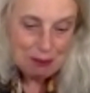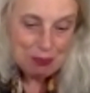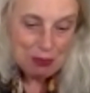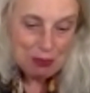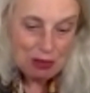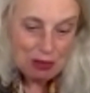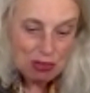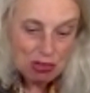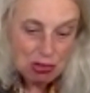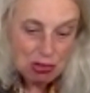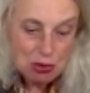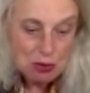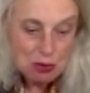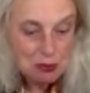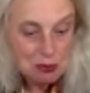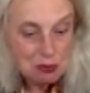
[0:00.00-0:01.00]
And so
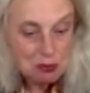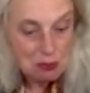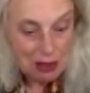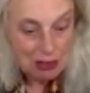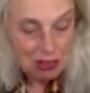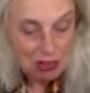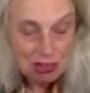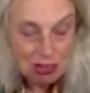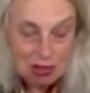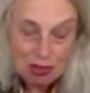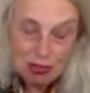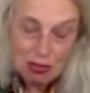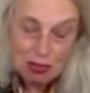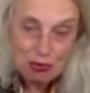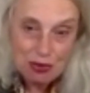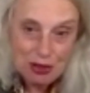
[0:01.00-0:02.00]
existential
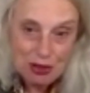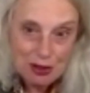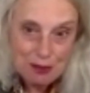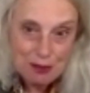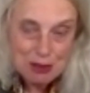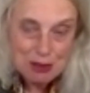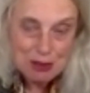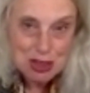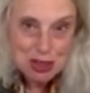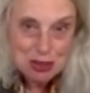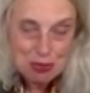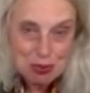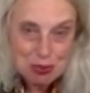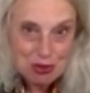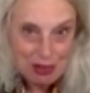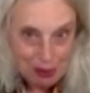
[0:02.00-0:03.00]
therapists would
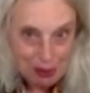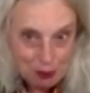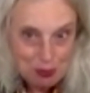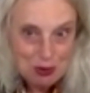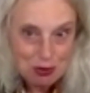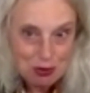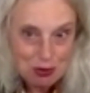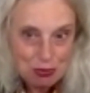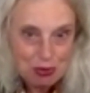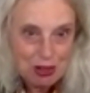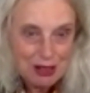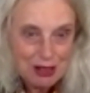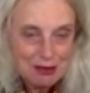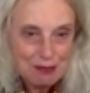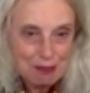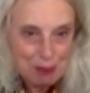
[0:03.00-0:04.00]
help you
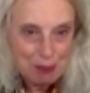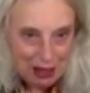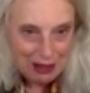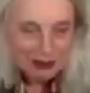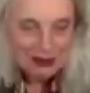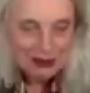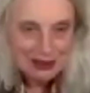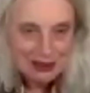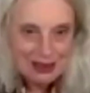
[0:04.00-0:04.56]
find back